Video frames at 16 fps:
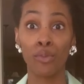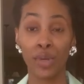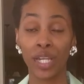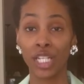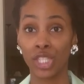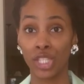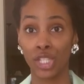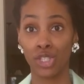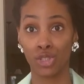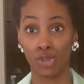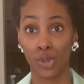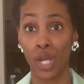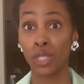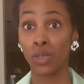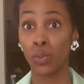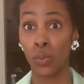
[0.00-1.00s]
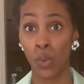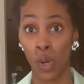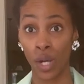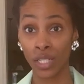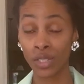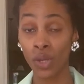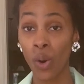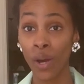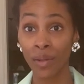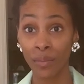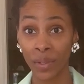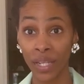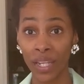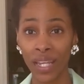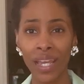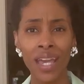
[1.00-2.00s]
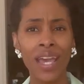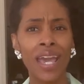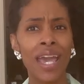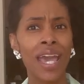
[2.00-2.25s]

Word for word: big this dress was on me.